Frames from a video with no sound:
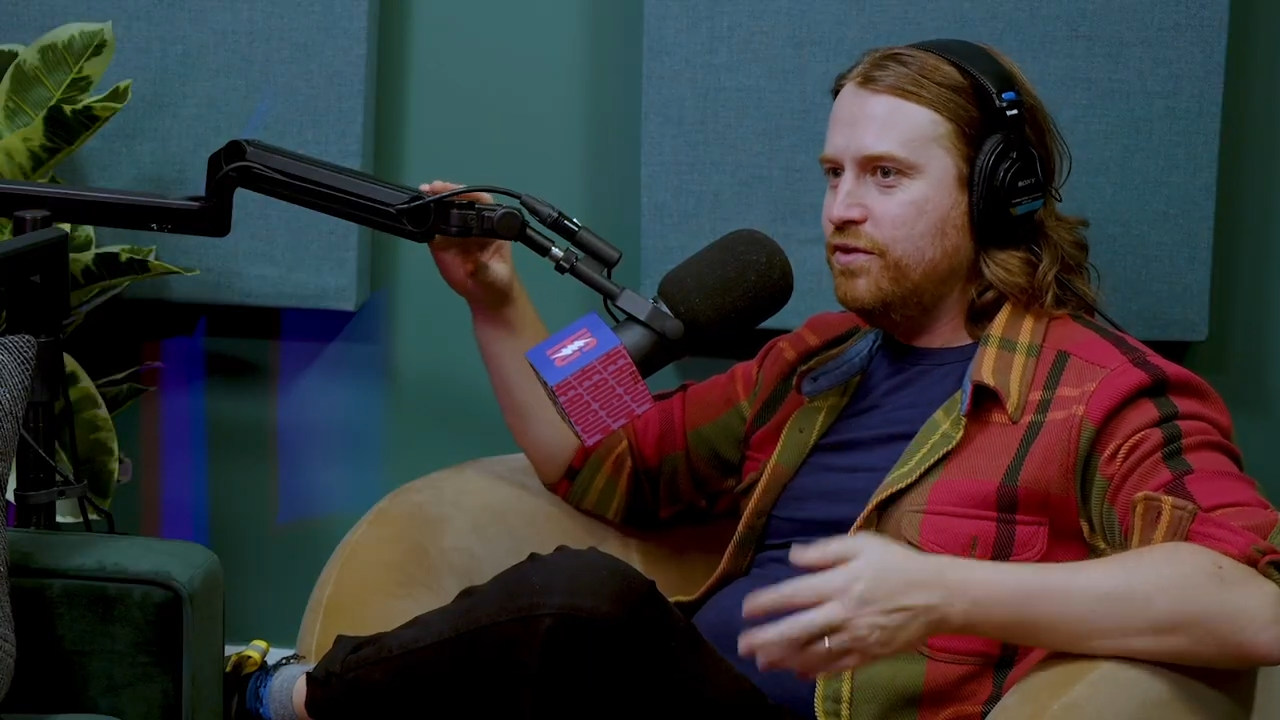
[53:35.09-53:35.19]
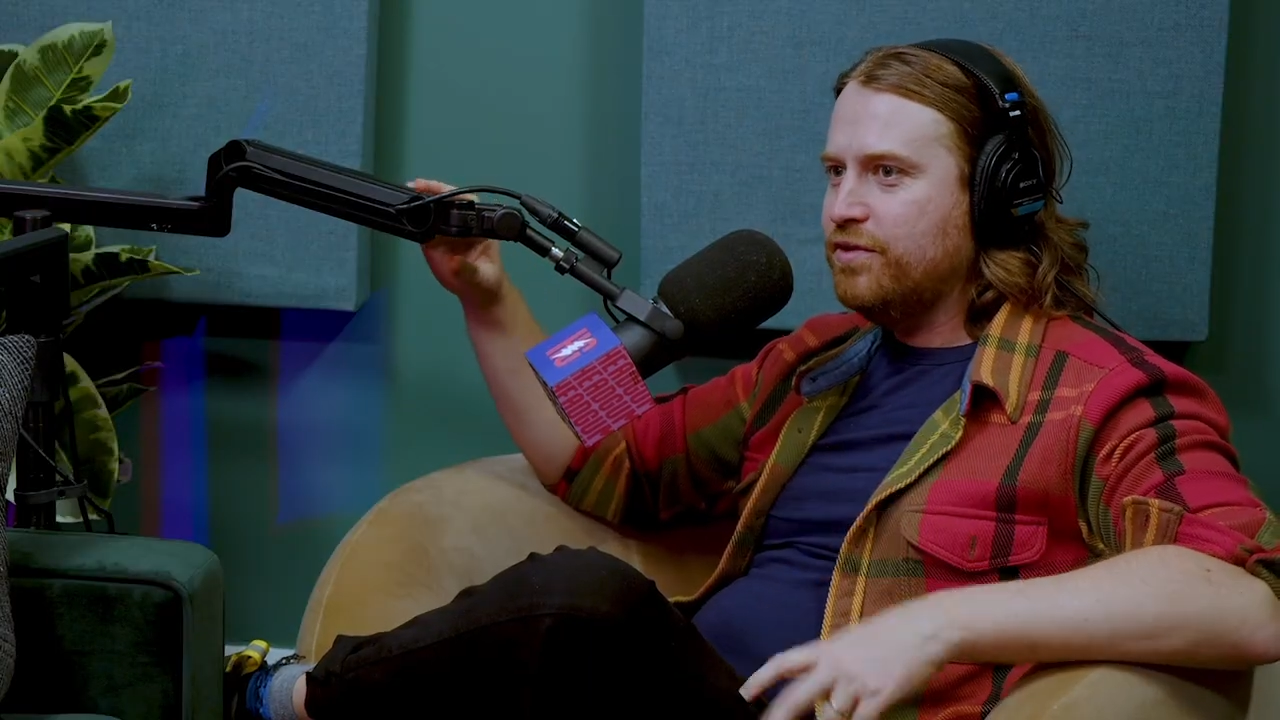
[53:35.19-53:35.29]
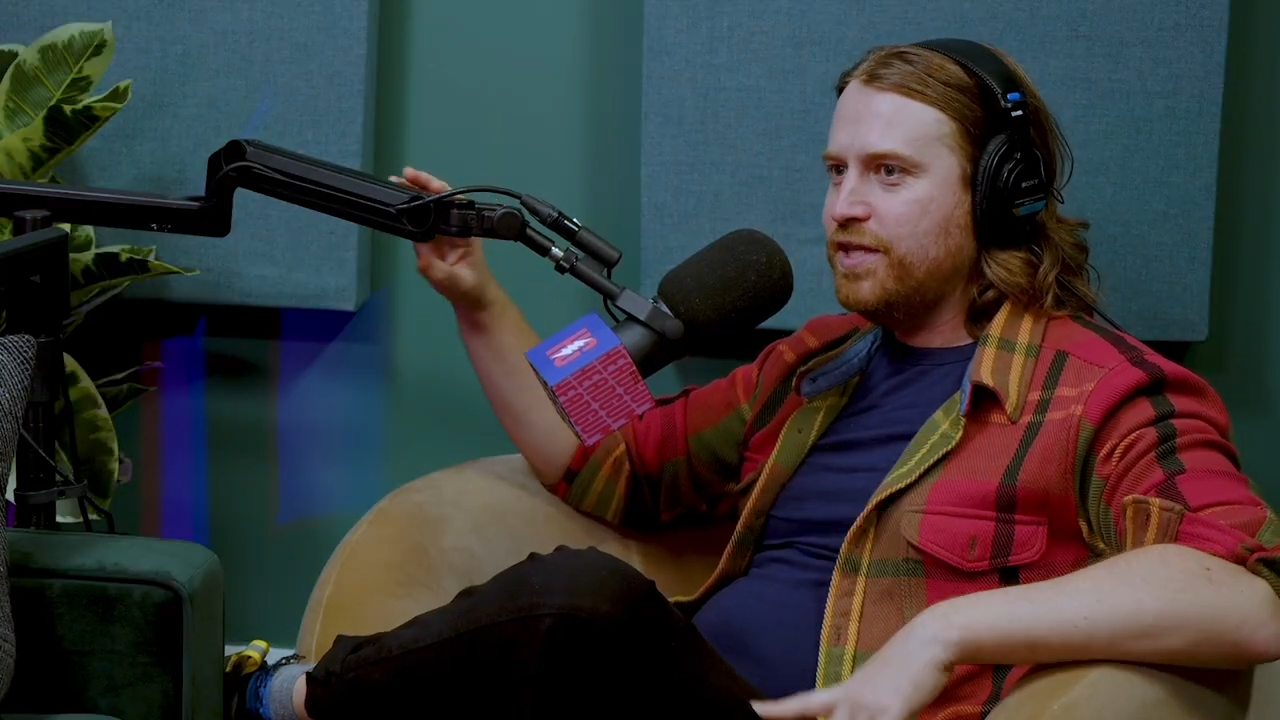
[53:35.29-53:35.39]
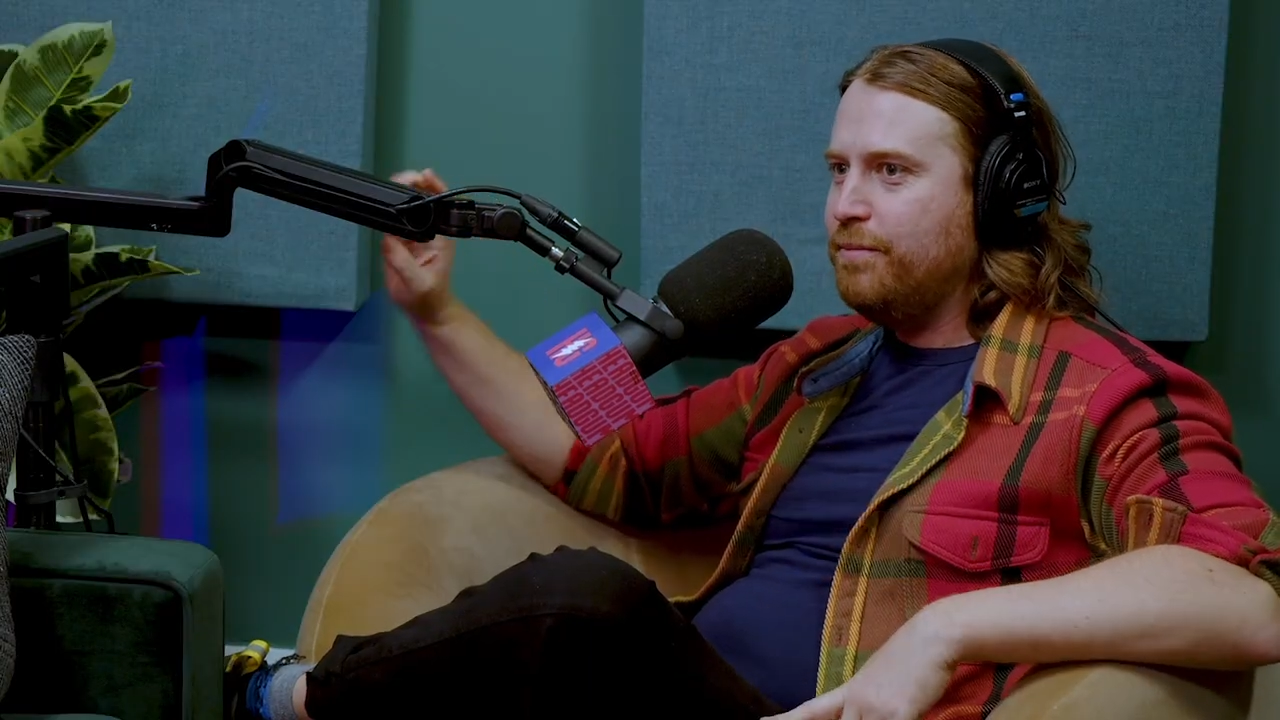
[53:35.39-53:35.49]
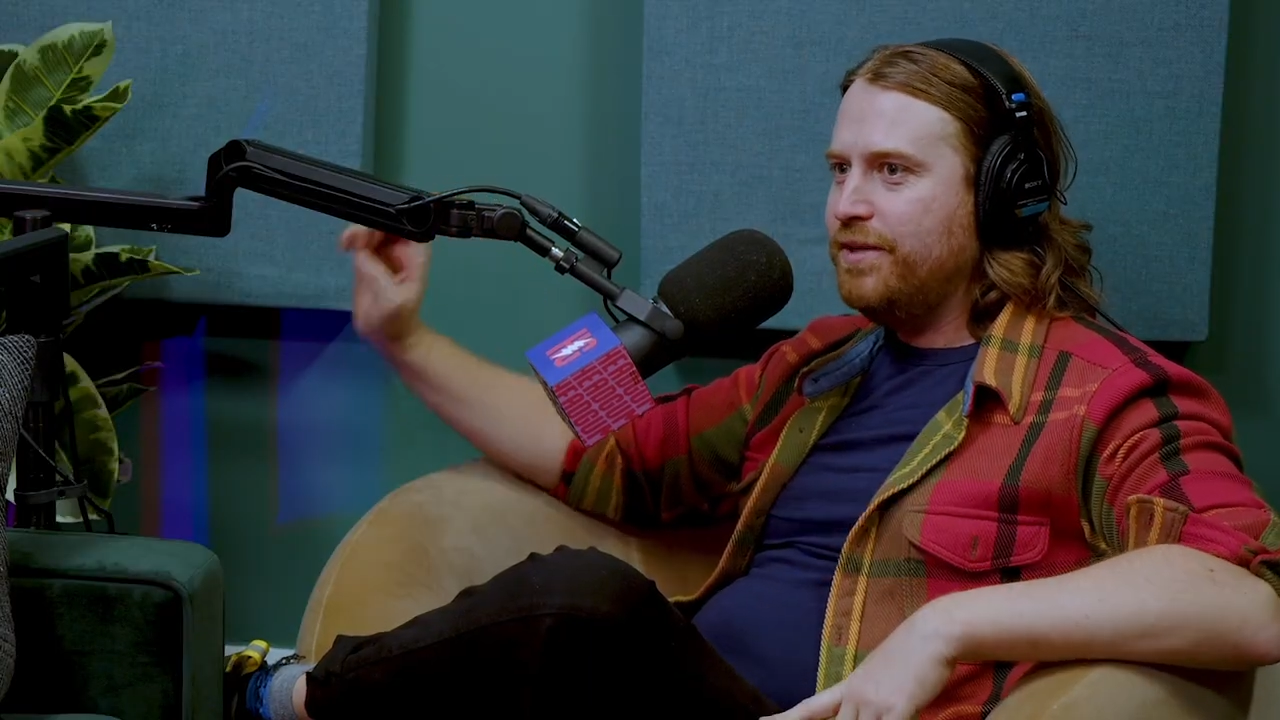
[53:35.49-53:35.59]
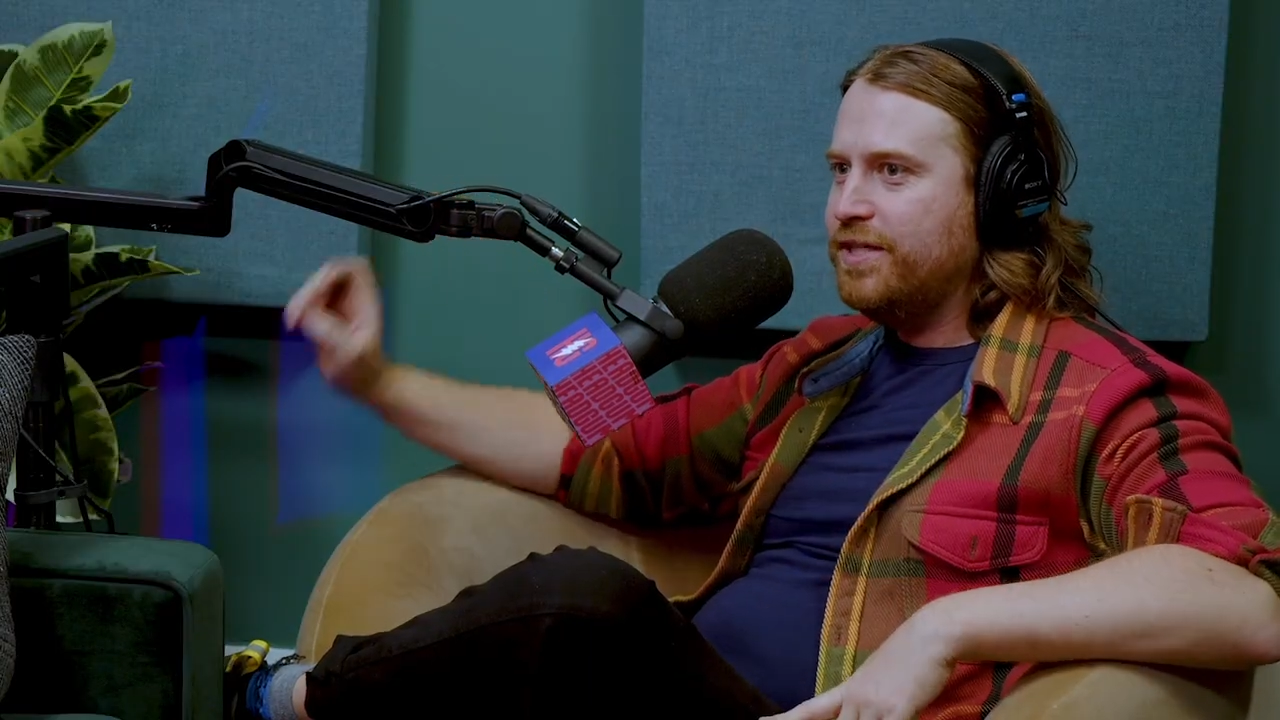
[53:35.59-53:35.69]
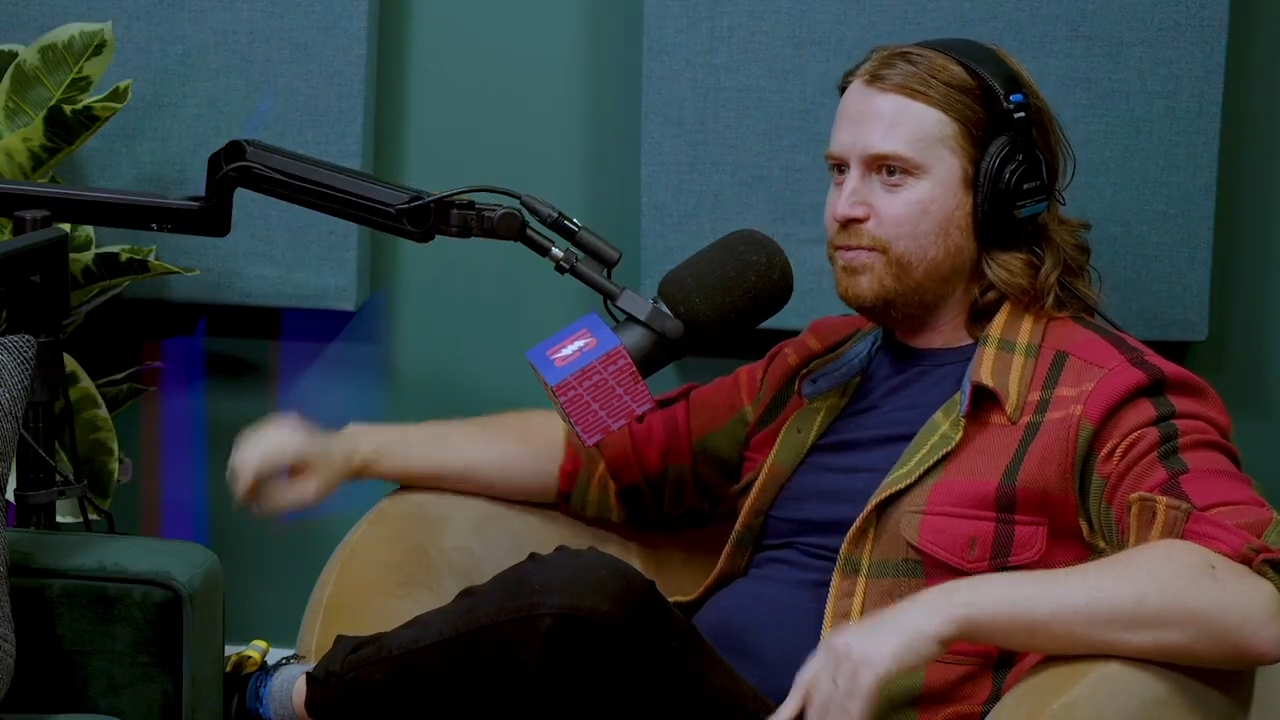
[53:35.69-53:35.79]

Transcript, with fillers: the slot bass,